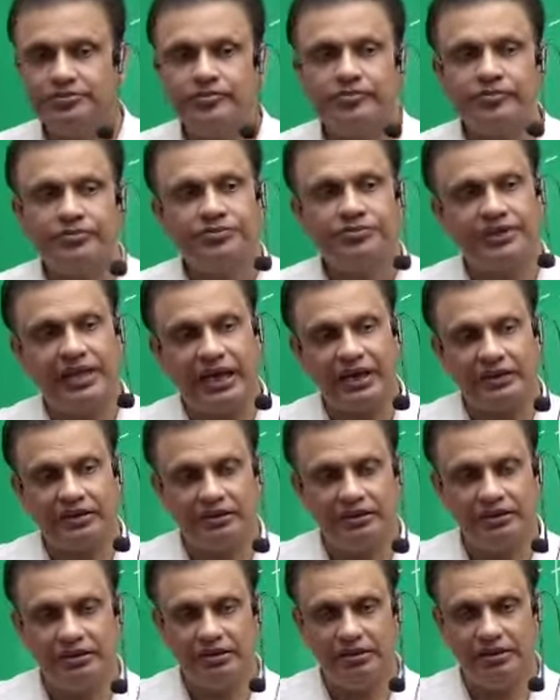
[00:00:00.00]
that
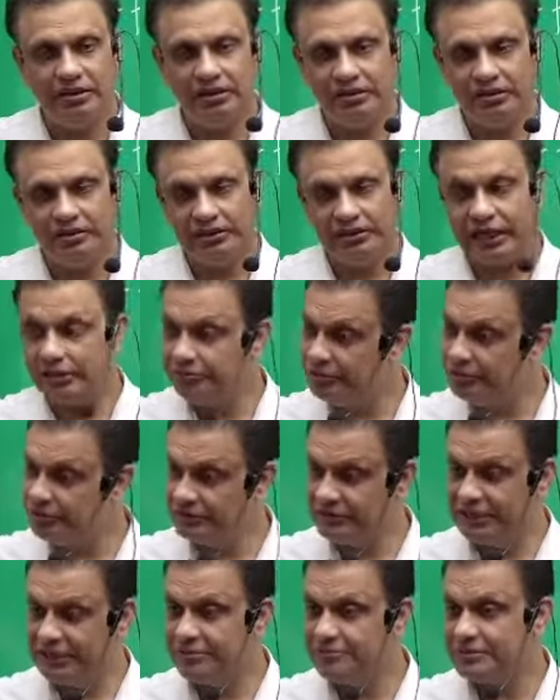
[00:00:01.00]
driving on the
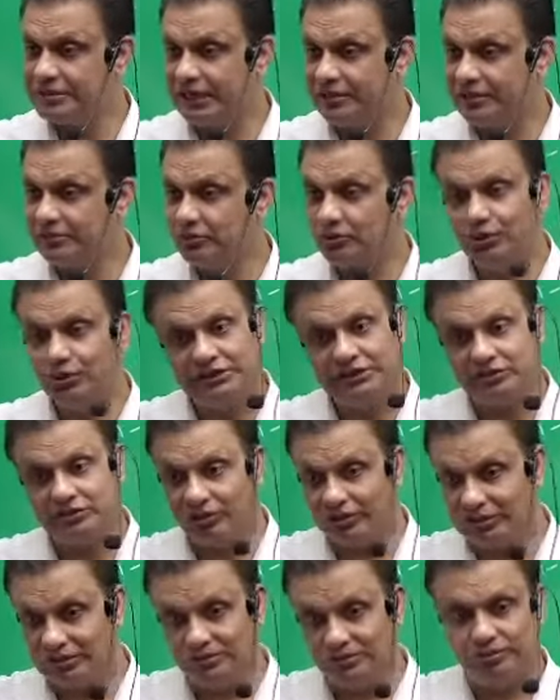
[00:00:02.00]
left side of the road is not
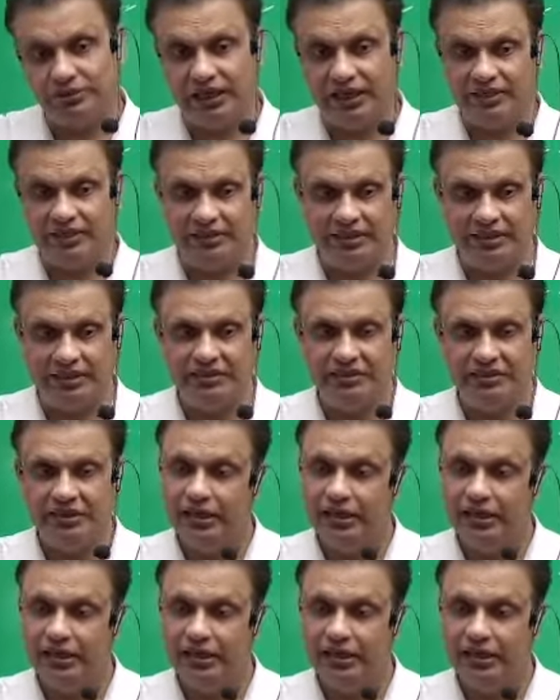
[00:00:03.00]
a good idea,